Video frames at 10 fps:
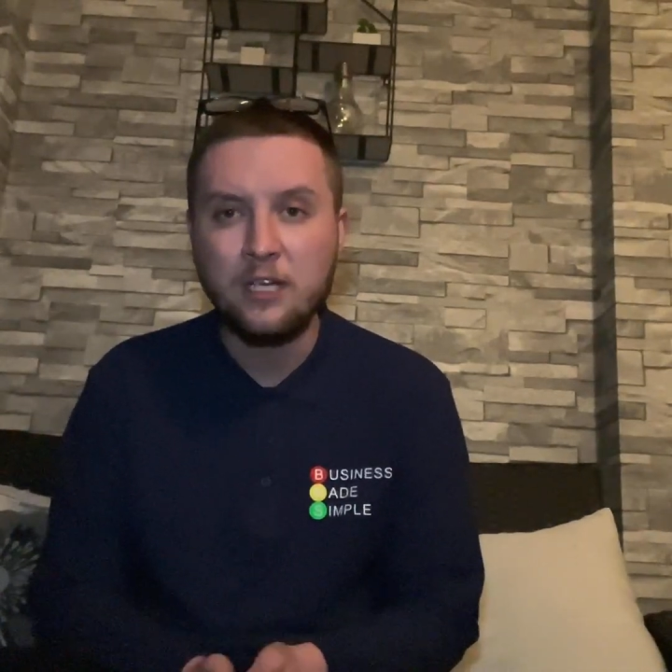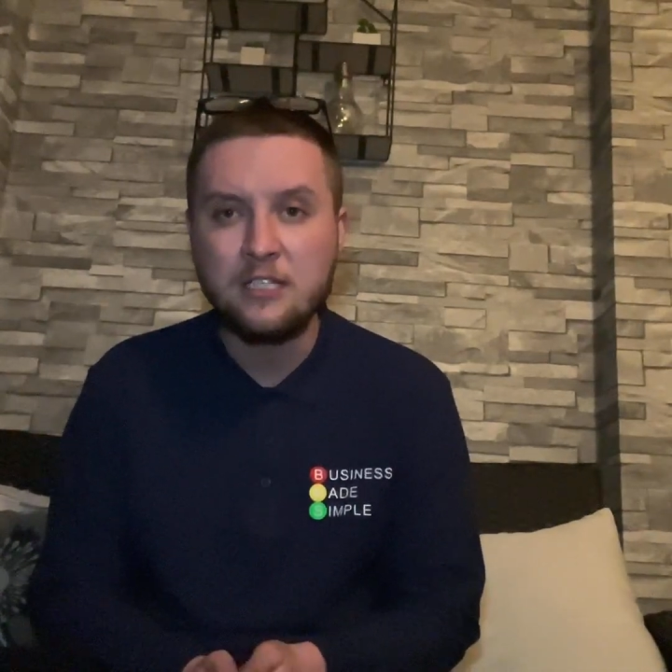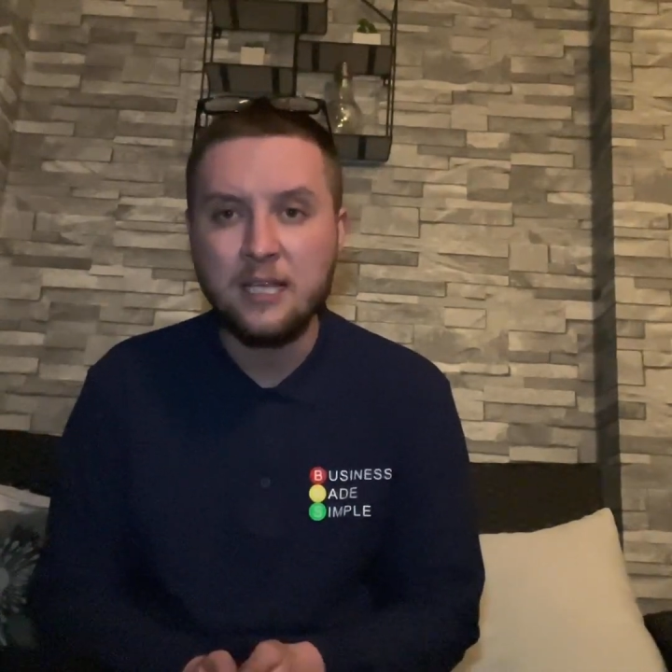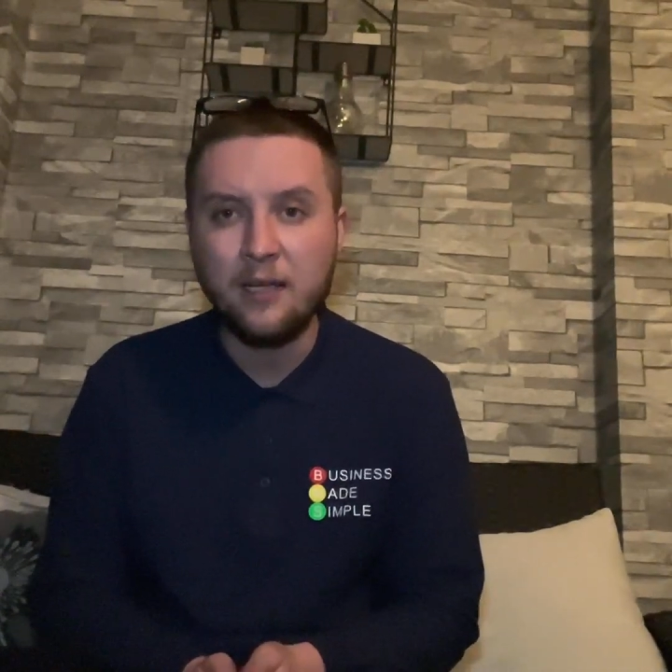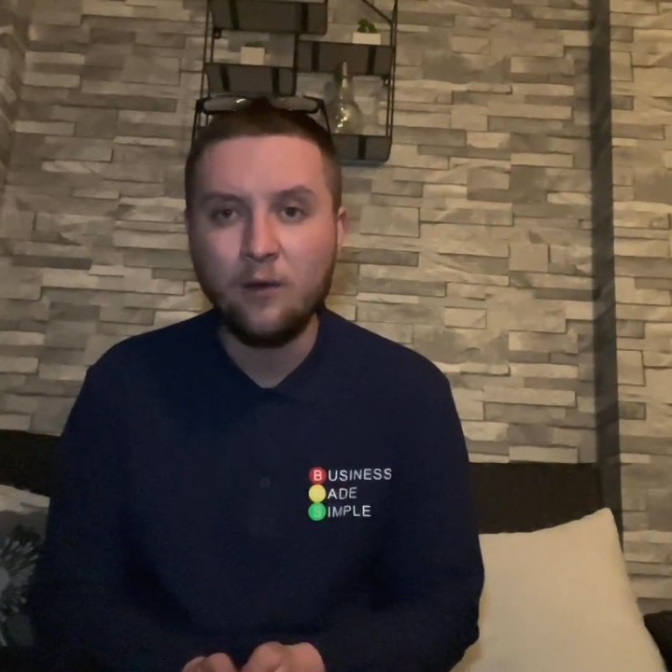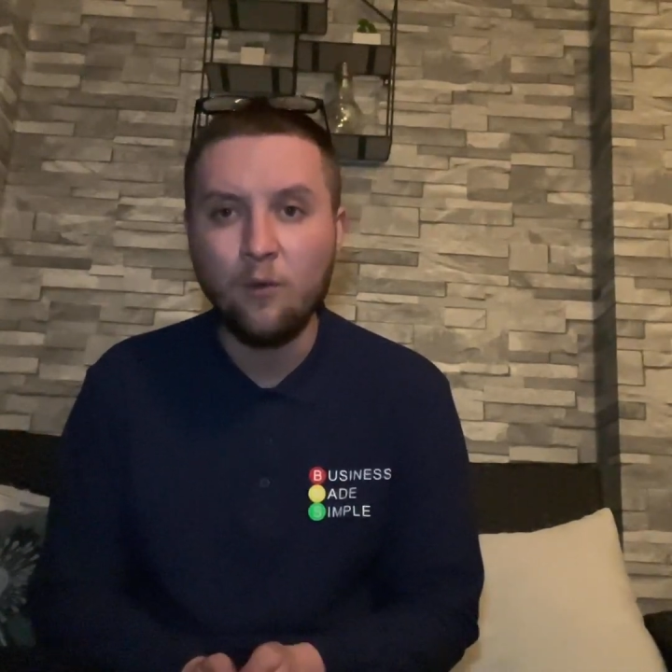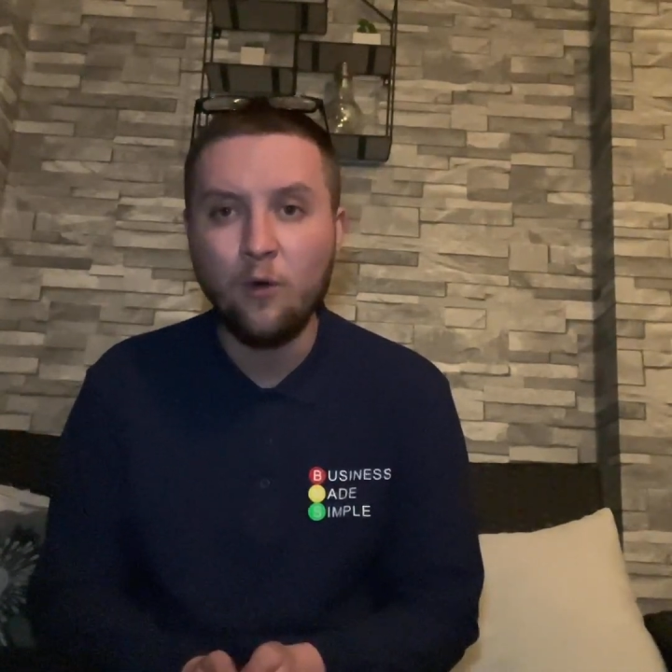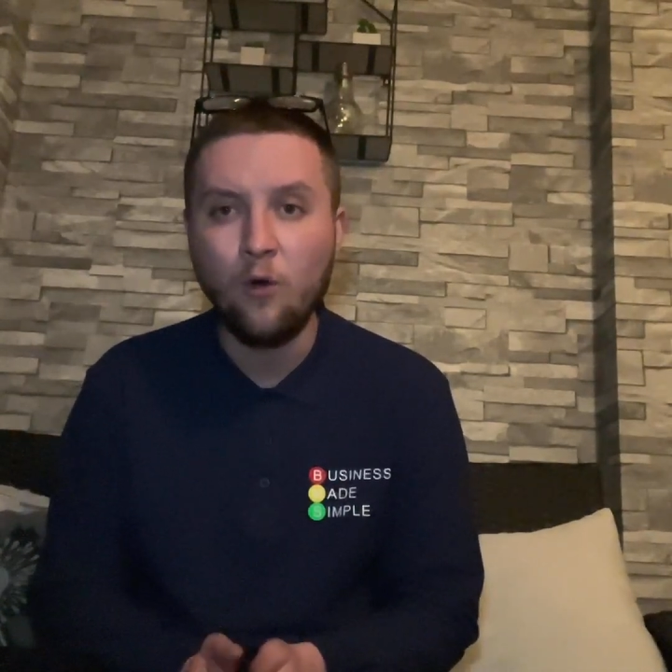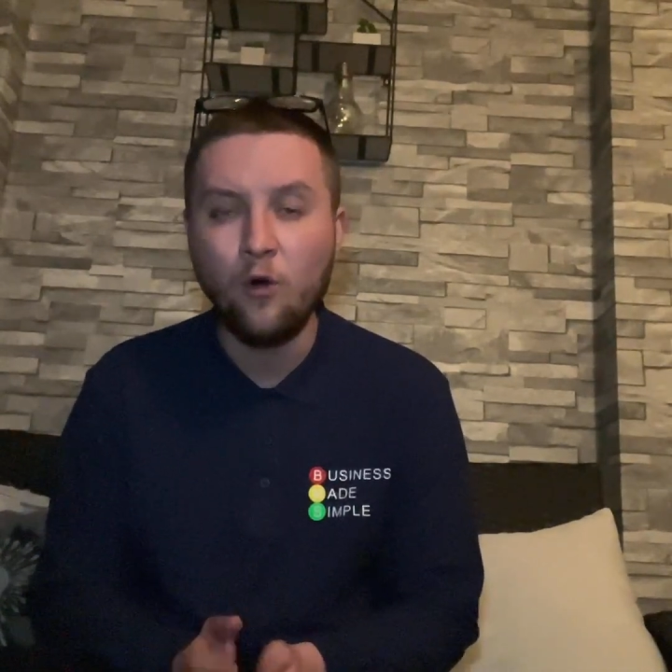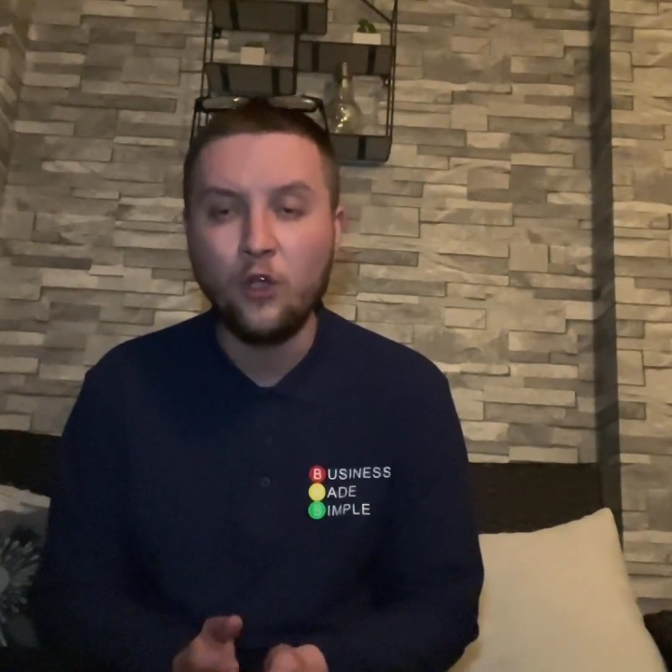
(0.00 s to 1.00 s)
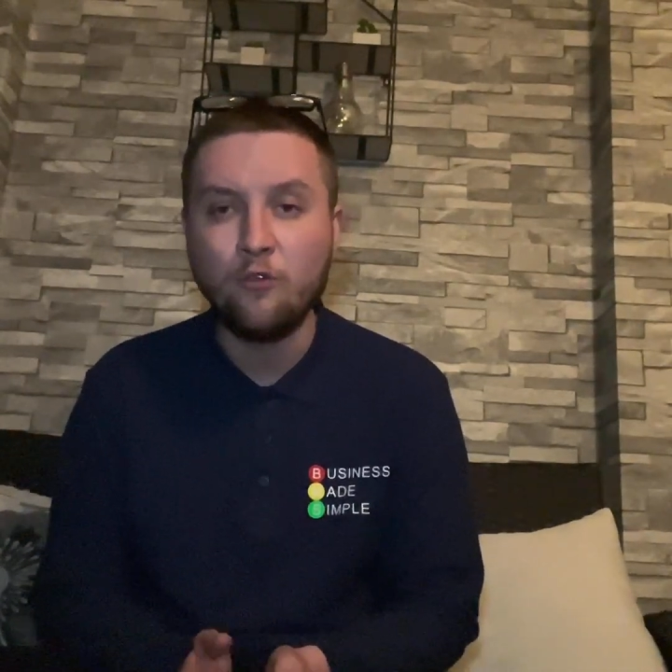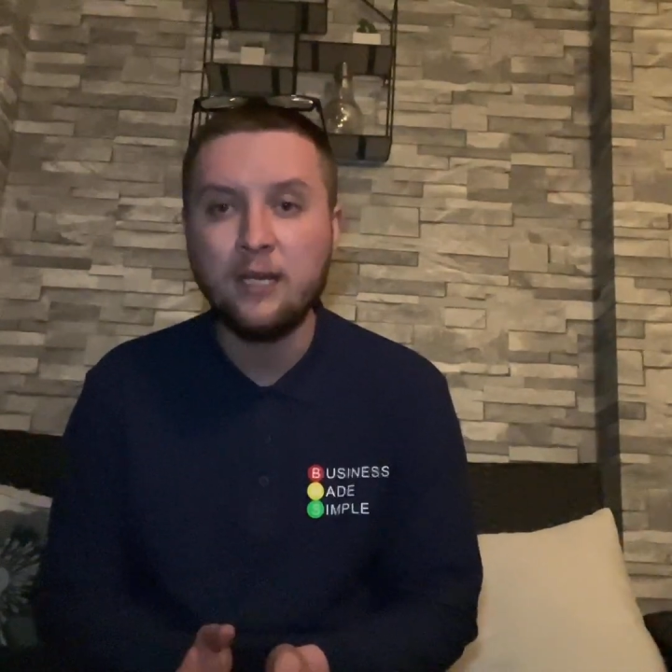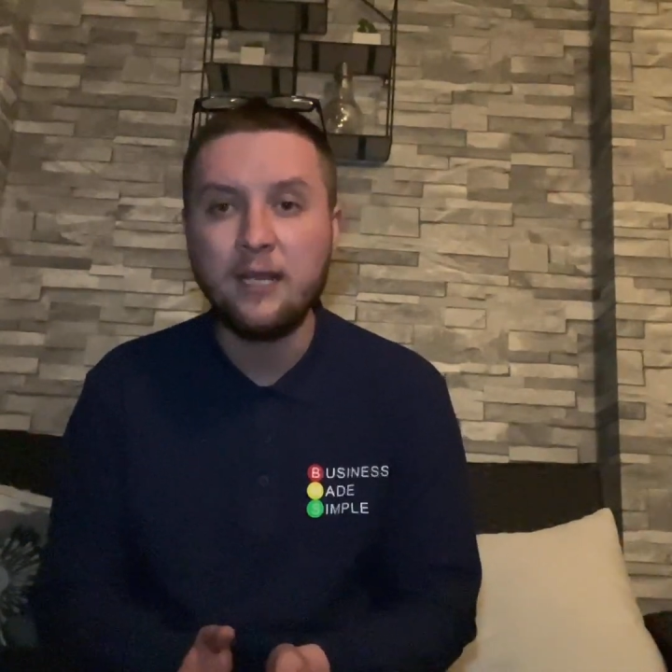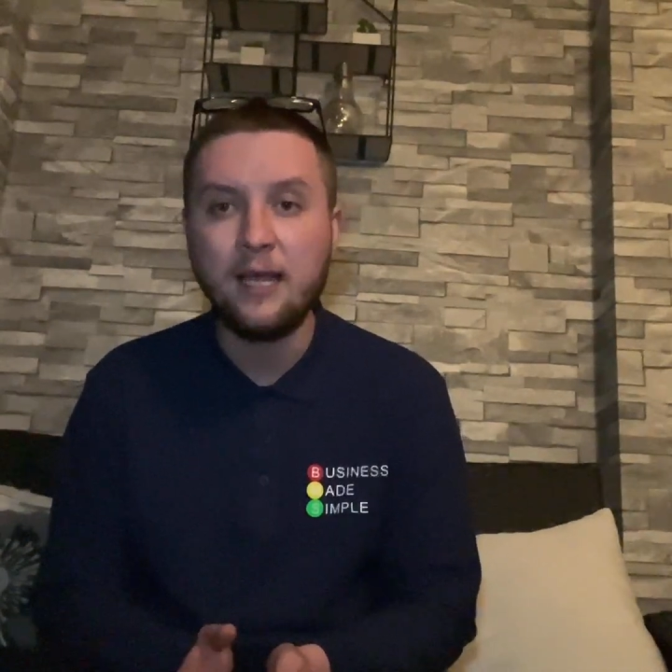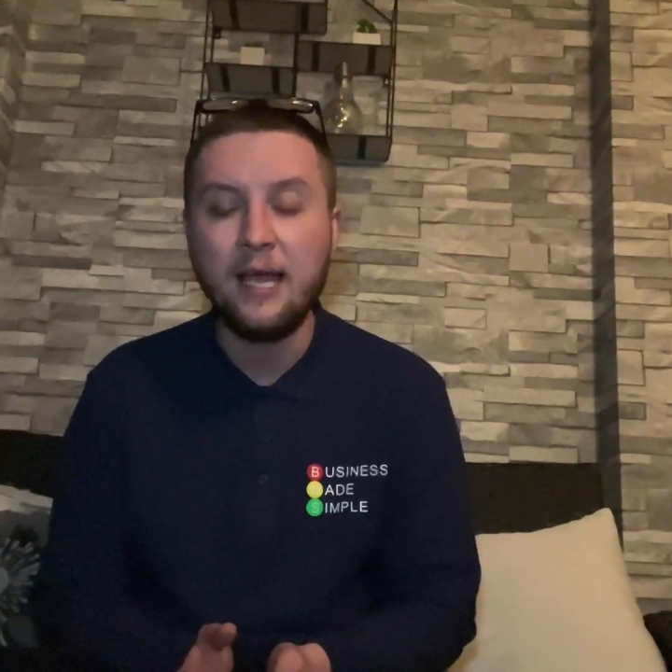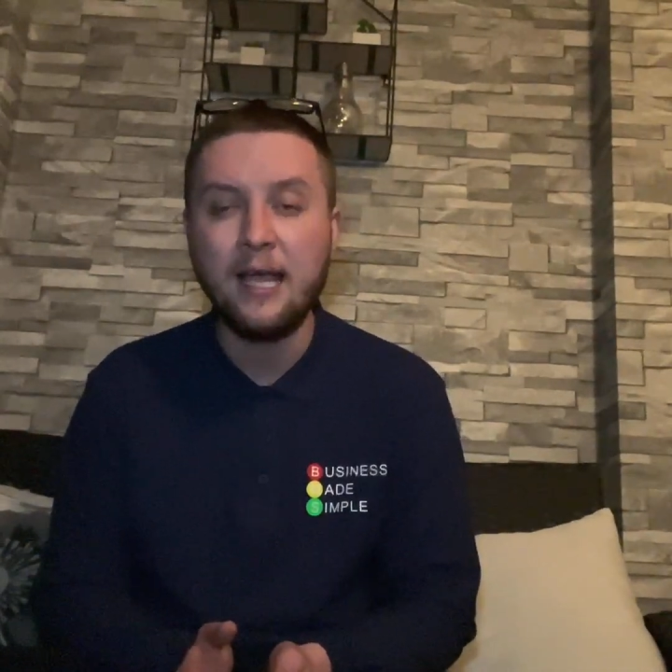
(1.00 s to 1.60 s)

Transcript: sale or you're in